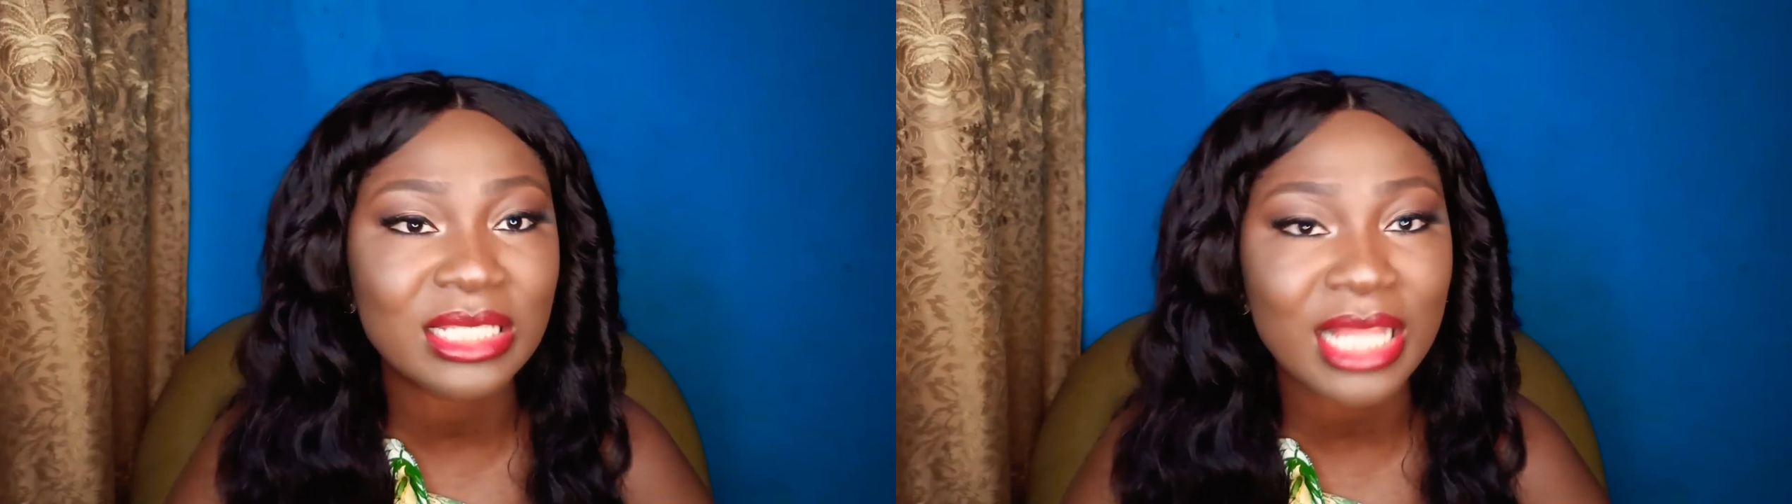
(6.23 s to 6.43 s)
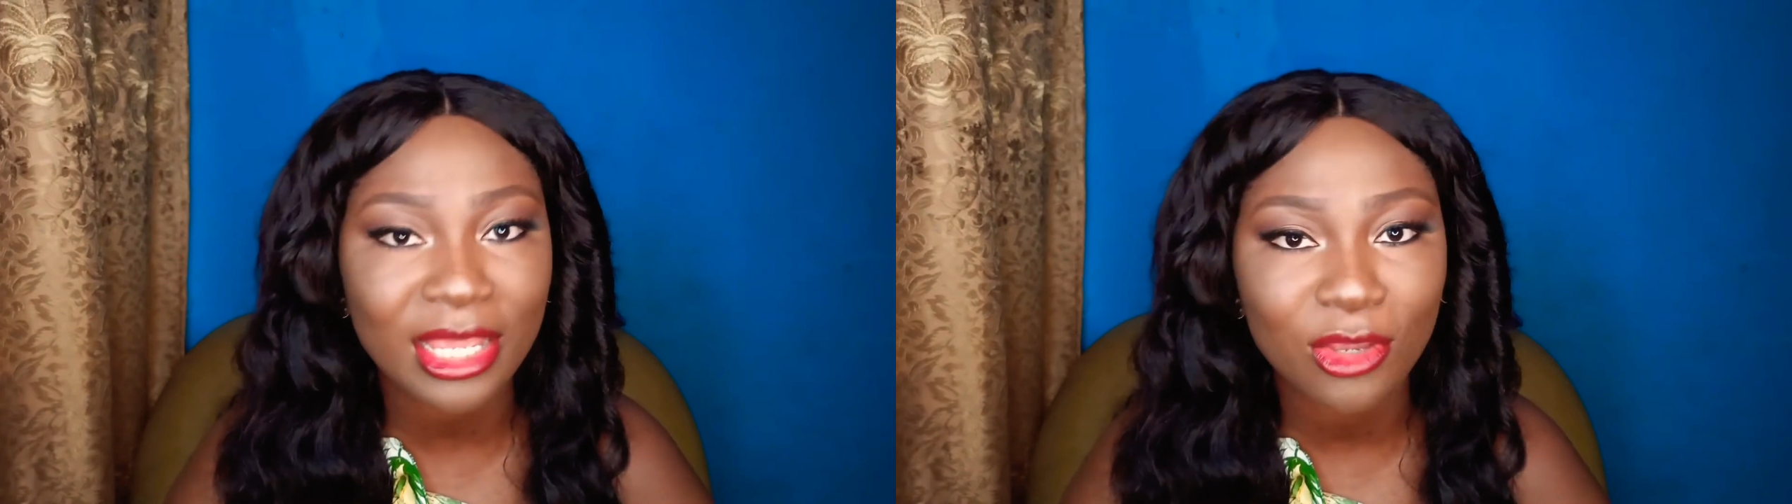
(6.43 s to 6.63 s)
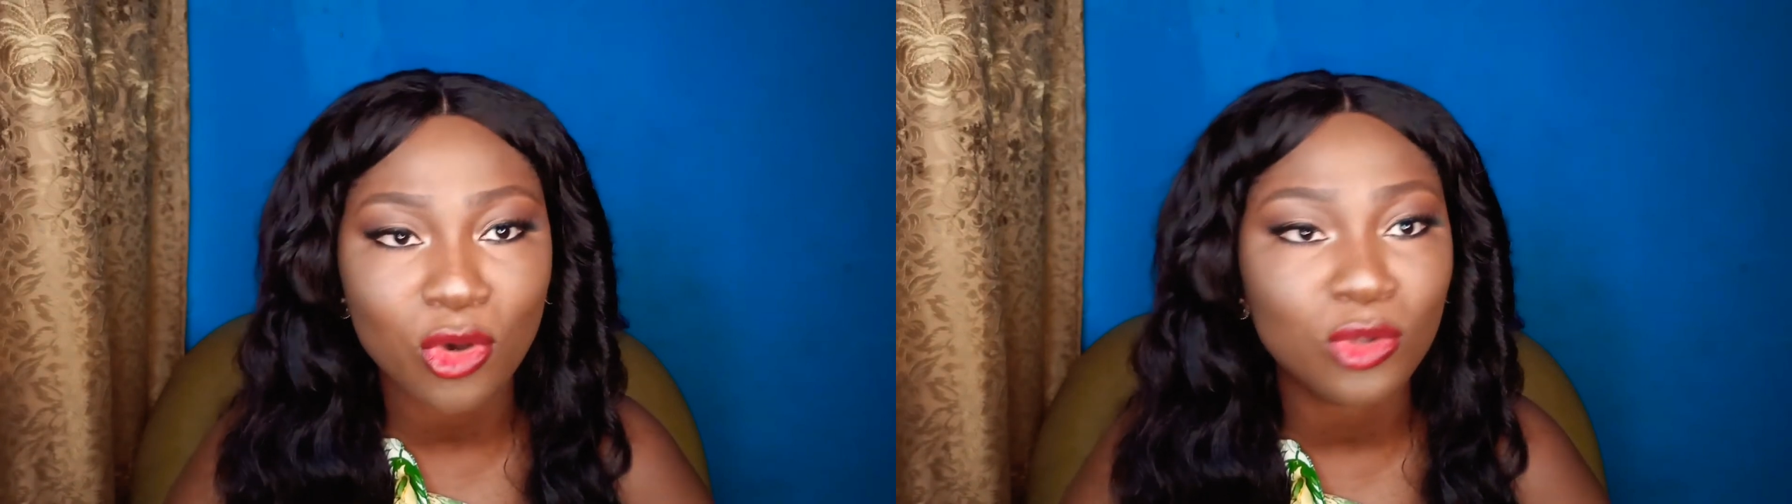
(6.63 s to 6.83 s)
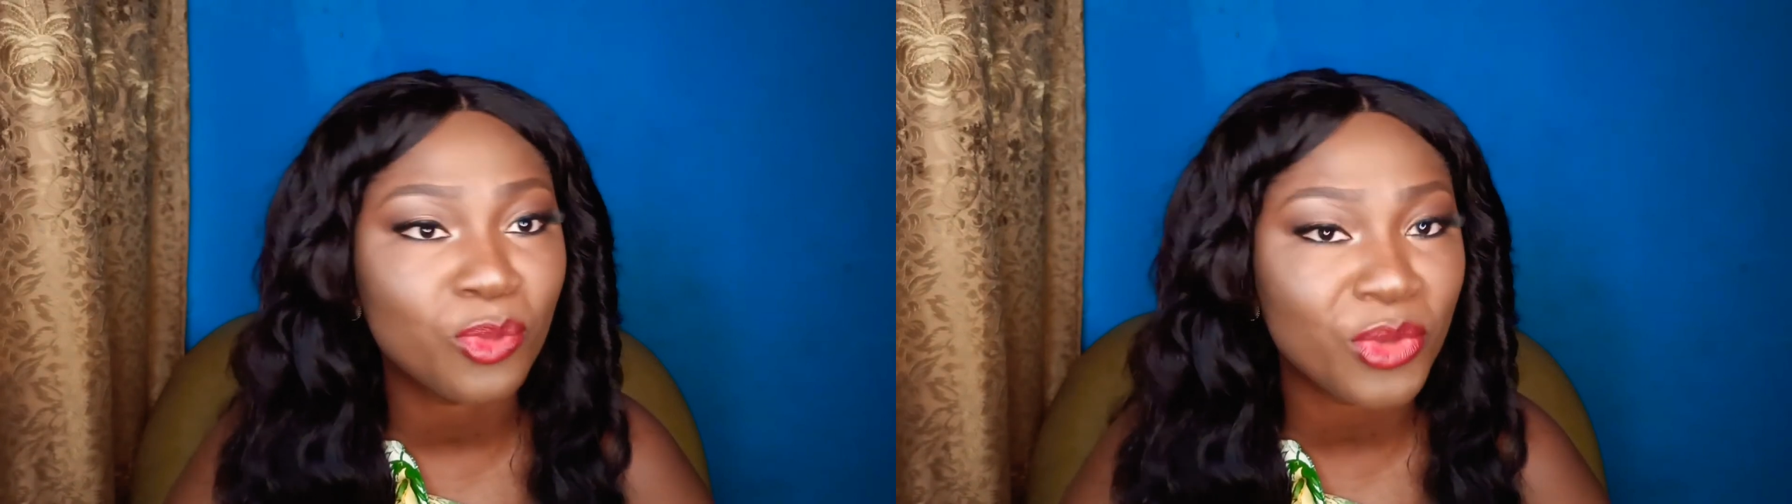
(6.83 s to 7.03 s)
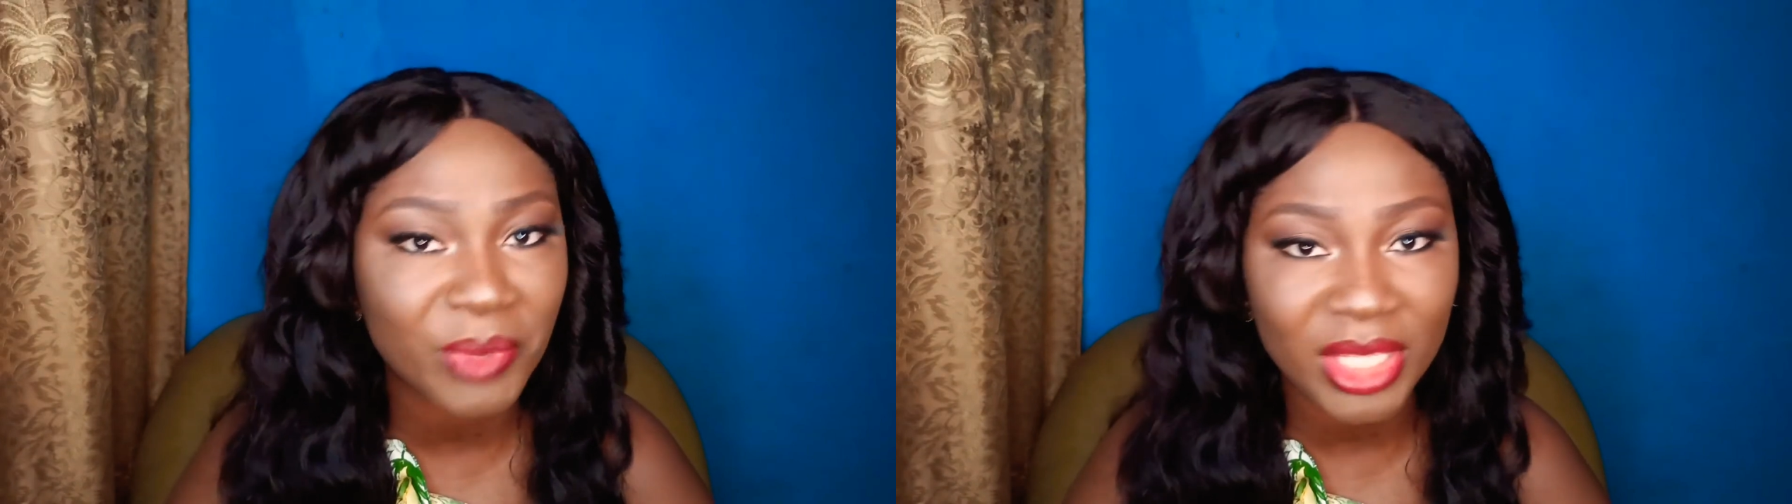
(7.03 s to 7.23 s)
is like
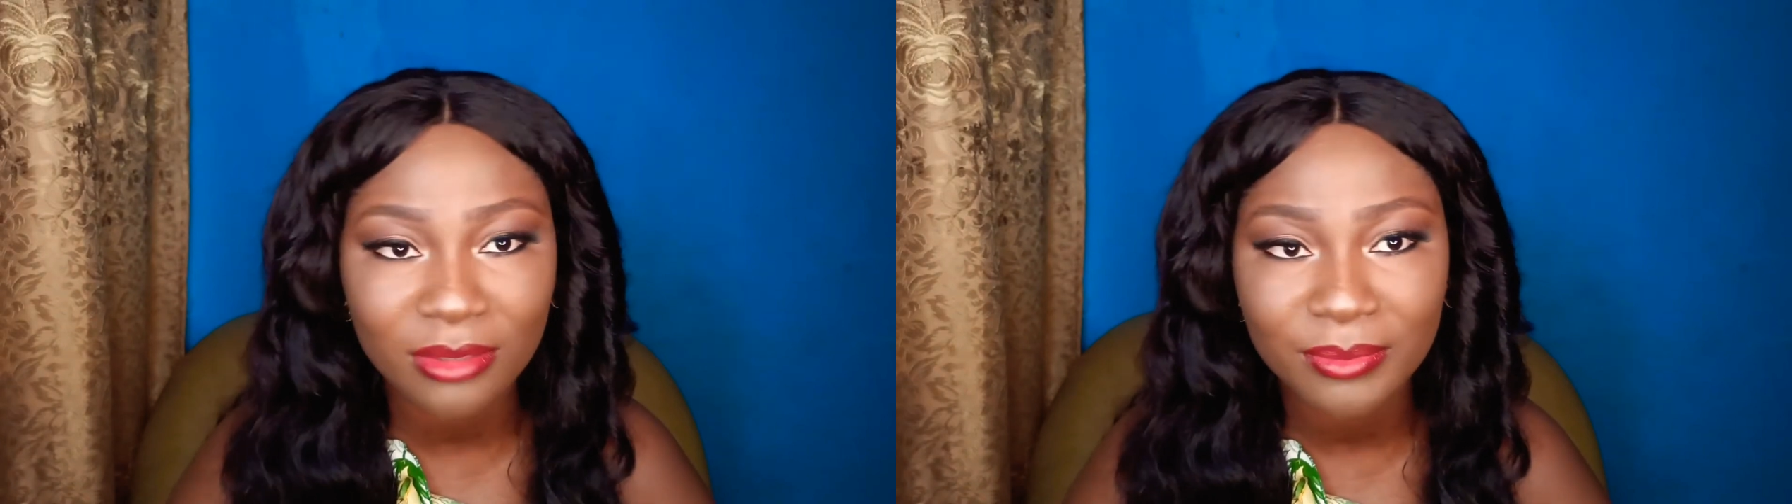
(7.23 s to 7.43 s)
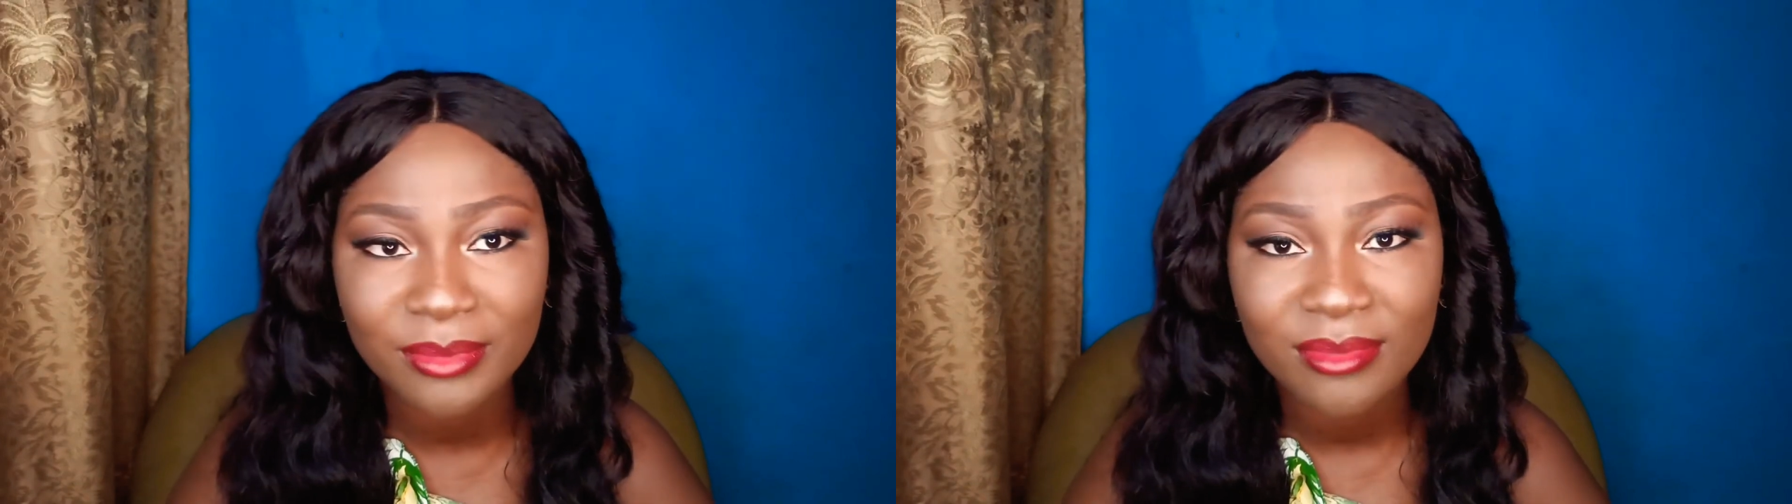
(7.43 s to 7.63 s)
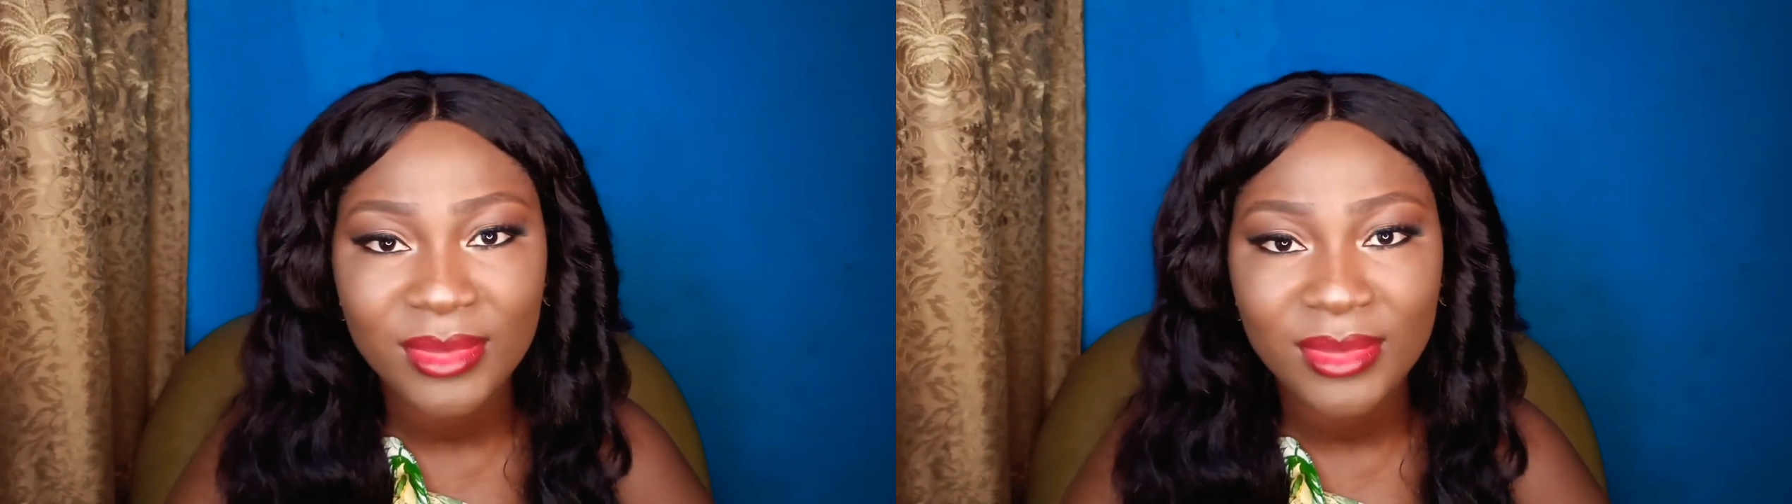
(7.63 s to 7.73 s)
on women.